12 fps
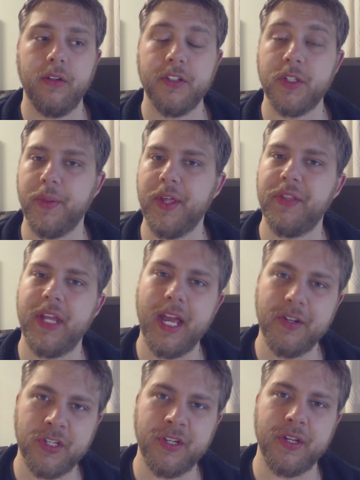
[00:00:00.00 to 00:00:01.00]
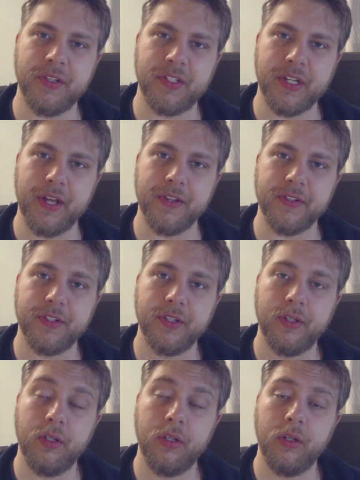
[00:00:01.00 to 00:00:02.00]
So then the entity says,
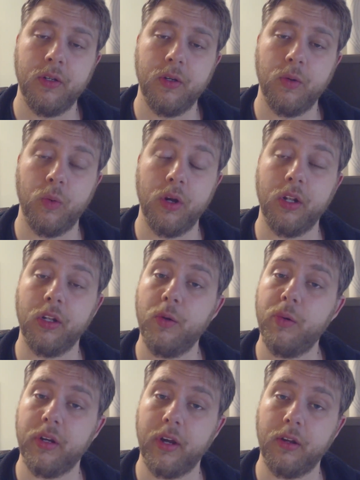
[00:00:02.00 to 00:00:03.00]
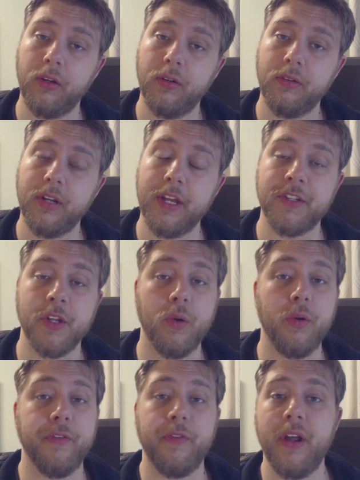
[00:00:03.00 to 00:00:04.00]
"Well, Luna is an
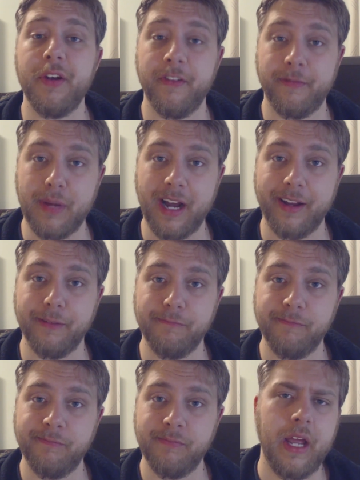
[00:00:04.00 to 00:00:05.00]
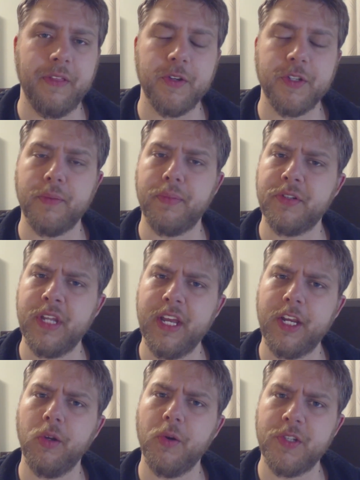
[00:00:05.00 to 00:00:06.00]
old friend of mine, and there's a
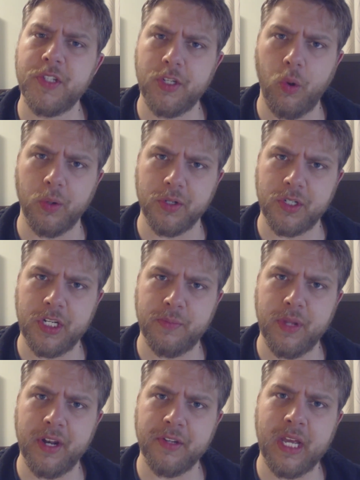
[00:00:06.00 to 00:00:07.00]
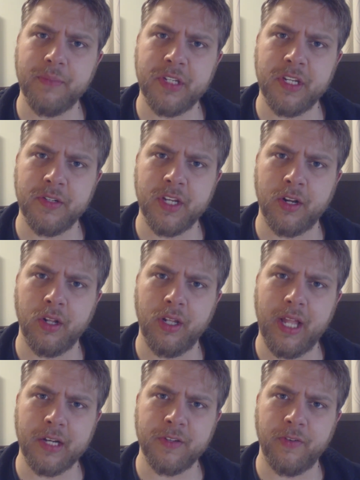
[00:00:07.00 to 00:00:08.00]
particular soul she's been attempting to
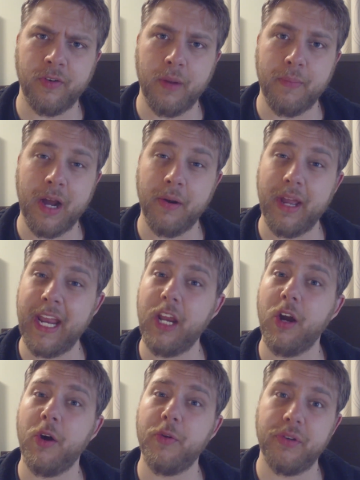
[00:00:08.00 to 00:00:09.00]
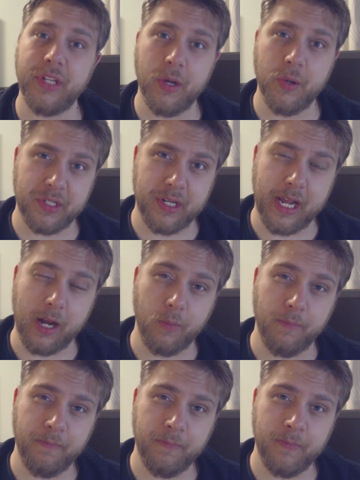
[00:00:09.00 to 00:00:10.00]
collect for about 800 years
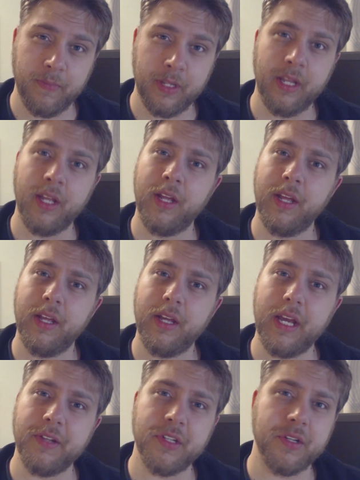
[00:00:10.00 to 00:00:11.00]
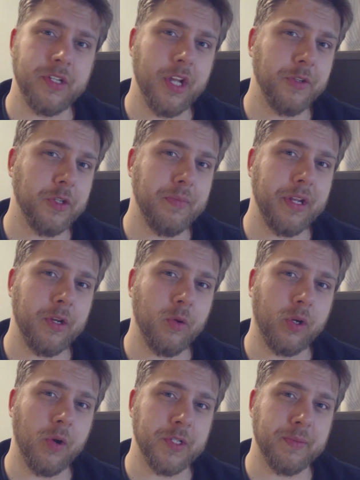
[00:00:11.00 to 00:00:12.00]
now. It's a gentleman
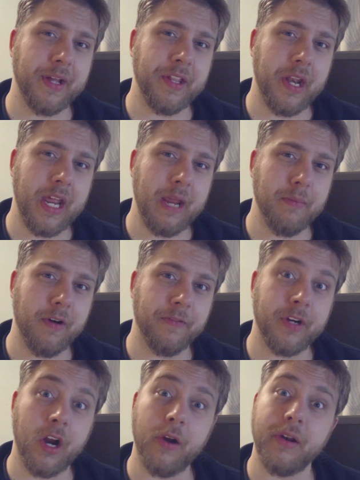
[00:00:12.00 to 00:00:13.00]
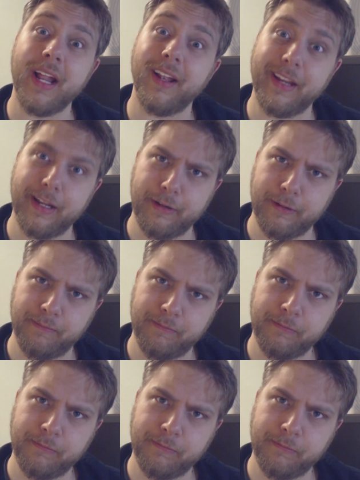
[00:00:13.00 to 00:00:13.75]
who goes by the name of Carnelian.